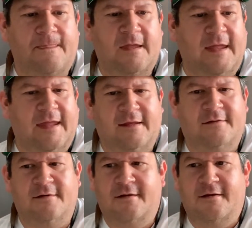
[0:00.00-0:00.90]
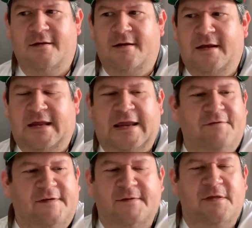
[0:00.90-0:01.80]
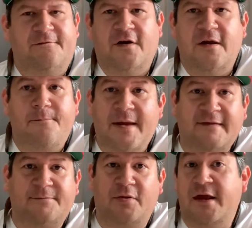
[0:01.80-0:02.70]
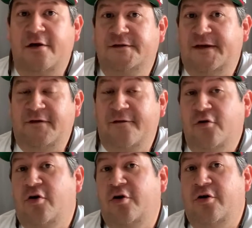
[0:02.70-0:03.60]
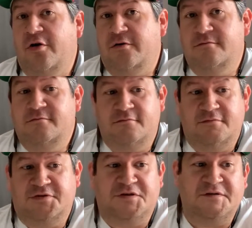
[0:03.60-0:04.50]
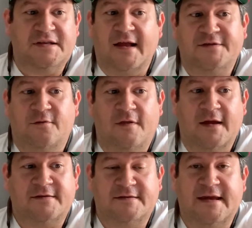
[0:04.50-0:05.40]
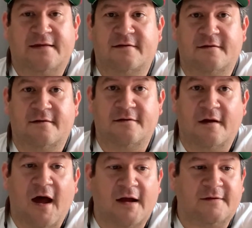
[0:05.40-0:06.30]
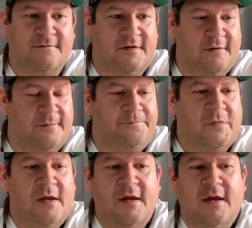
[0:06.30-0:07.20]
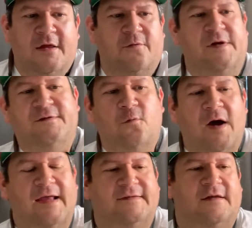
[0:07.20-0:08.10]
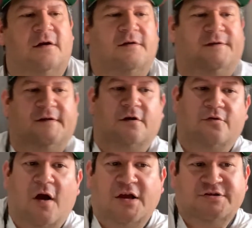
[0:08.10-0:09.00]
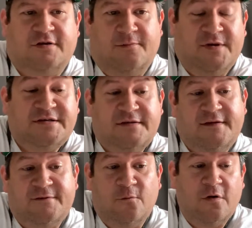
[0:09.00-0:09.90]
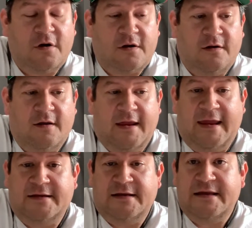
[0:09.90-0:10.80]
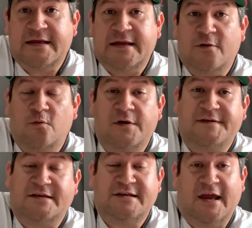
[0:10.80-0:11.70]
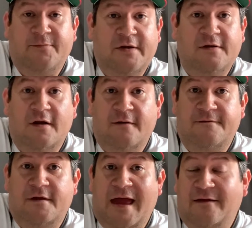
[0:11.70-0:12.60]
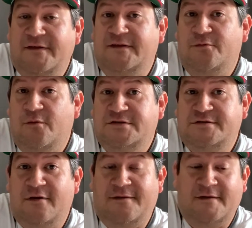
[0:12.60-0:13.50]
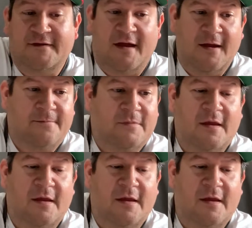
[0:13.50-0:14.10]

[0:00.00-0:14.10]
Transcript: And even some of the very best players I've ever heard choose not to elect to take the octave here. The reason why it's there is Sigurd Roscher commissioned this work, and he was a champion of the altissimo register at the time,